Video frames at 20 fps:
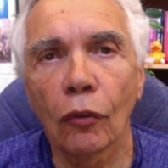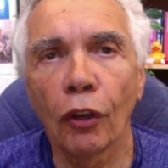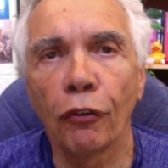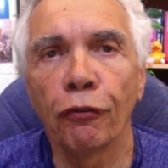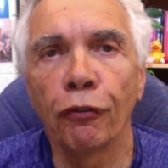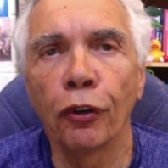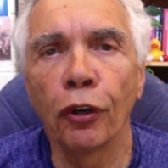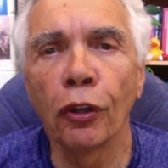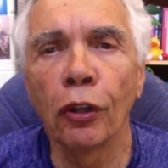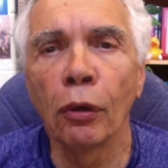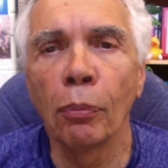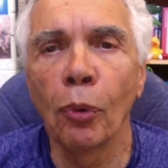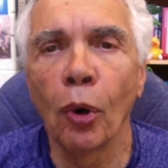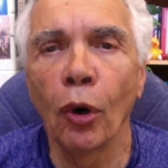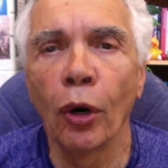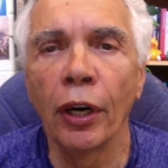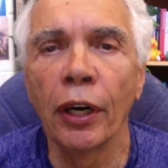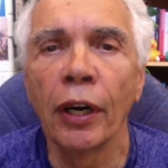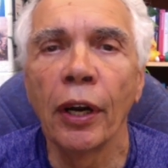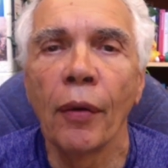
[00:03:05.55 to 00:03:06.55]

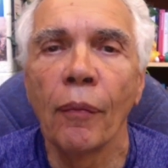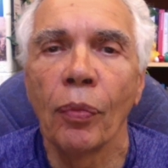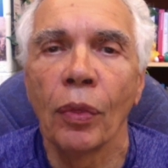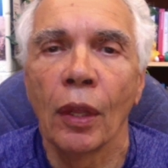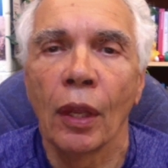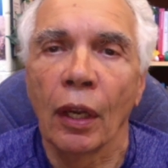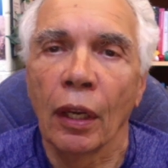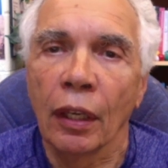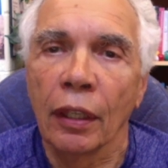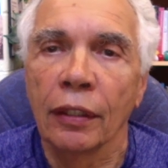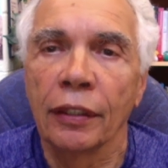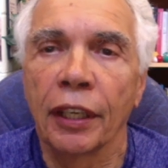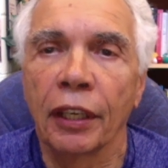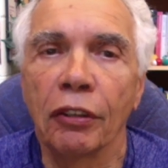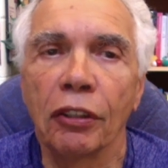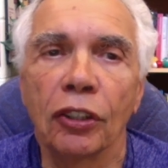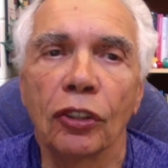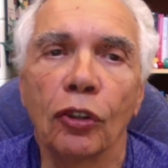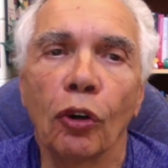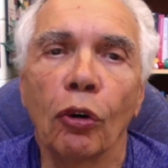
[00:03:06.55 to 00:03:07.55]
Furthermore, there
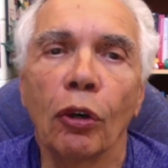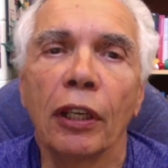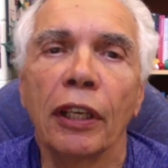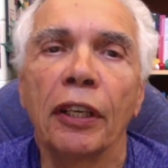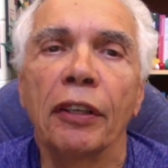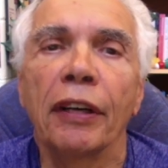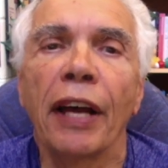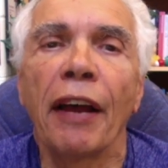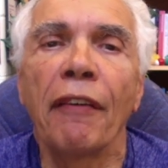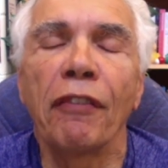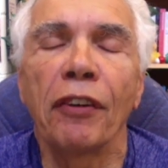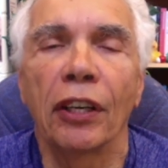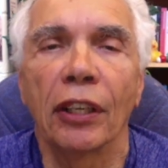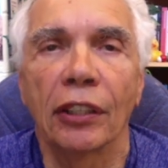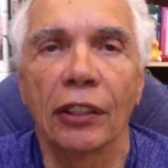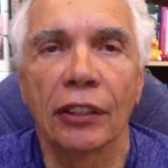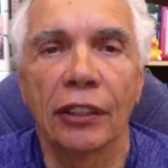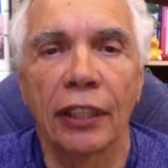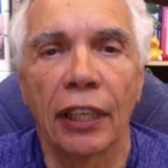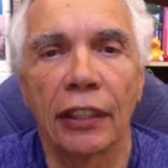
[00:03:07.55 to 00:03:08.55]
is no clear
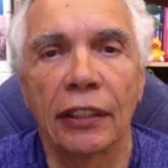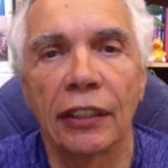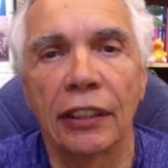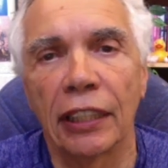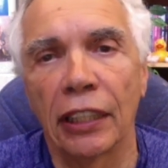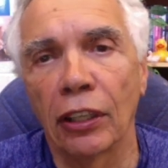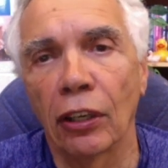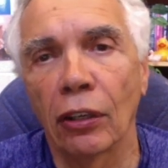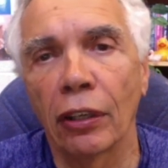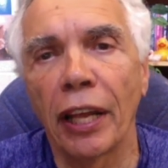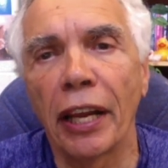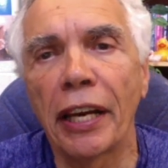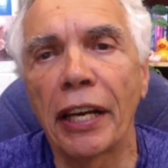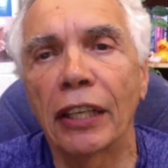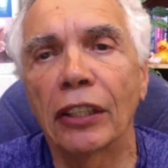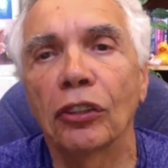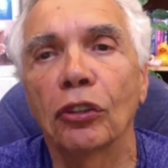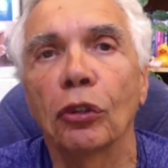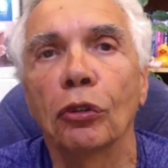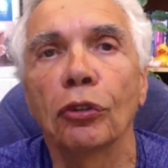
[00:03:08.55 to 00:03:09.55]
evidence that
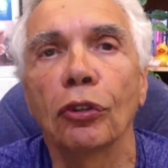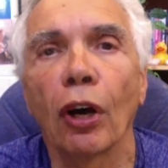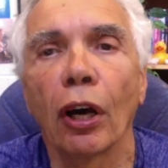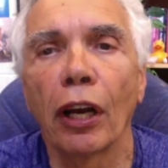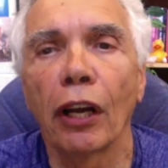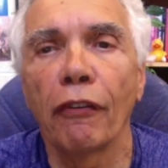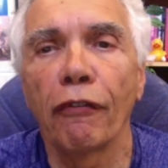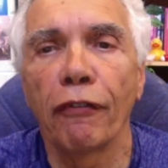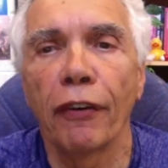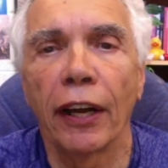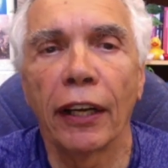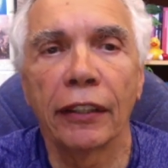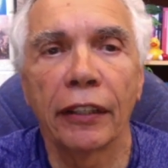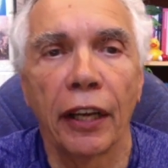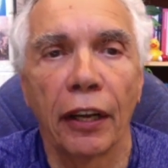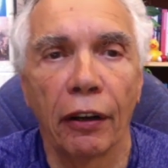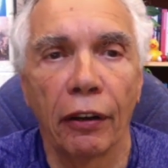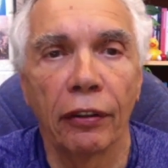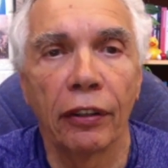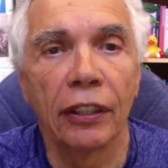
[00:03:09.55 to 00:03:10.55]
senolytics do not affect
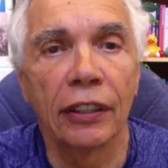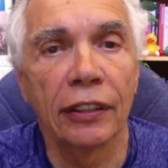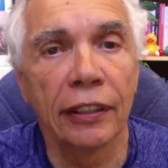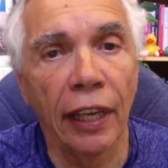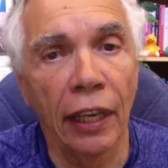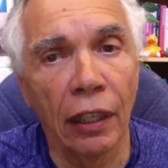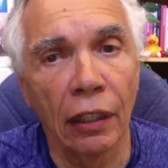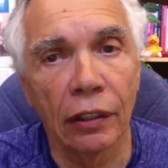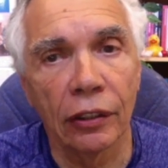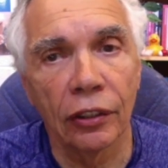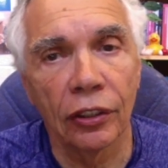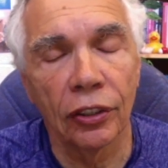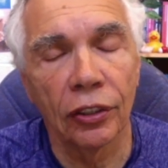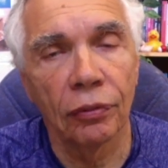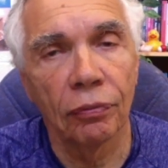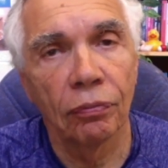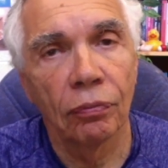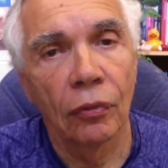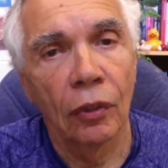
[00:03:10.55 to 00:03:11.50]
healthy cells,